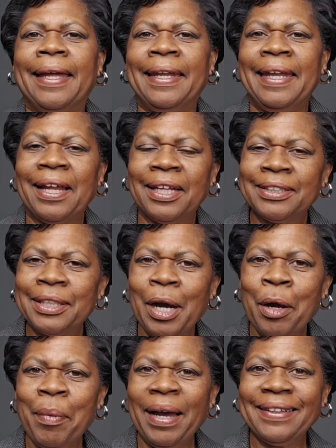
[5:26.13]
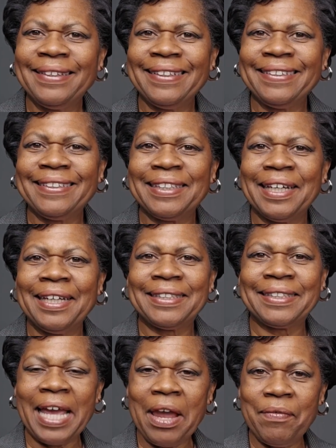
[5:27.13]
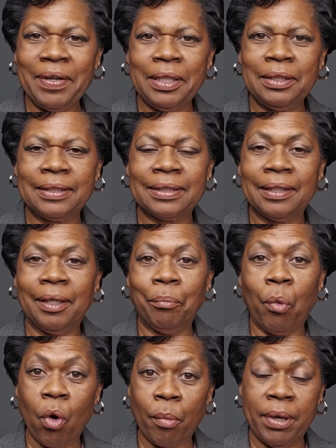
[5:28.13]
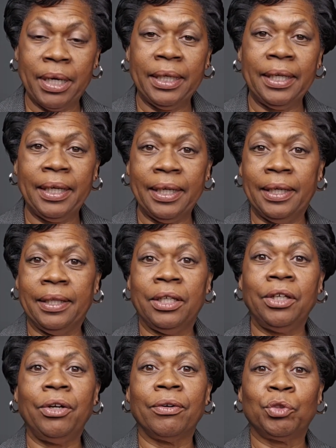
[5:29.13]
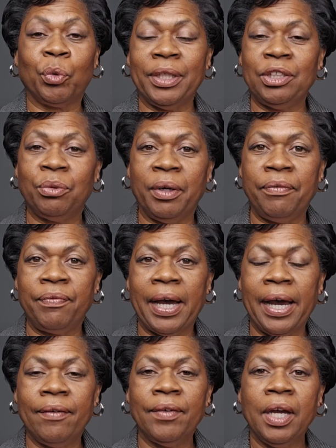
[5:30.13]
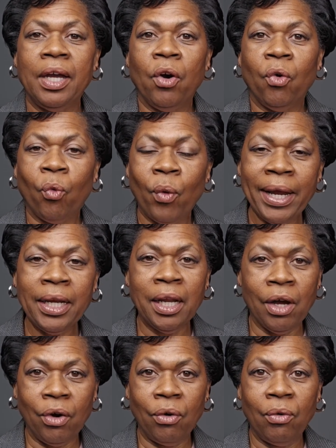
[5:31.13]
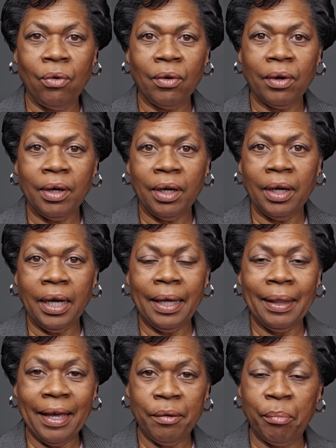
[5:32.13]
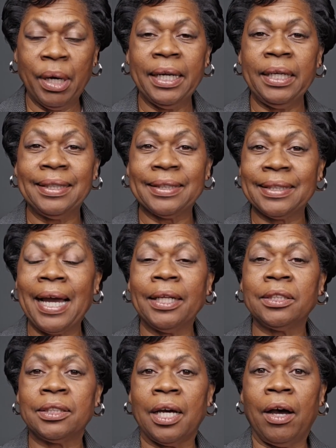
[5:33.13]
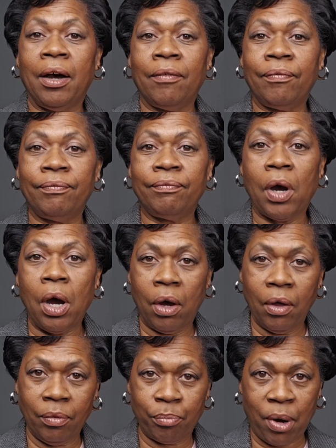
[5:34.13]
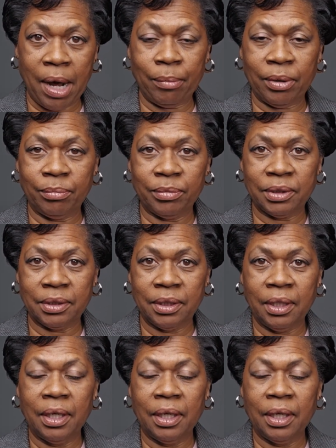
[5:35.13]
Now let's talk about this savings more money in the year of 2025. We know that money does not solve all problems,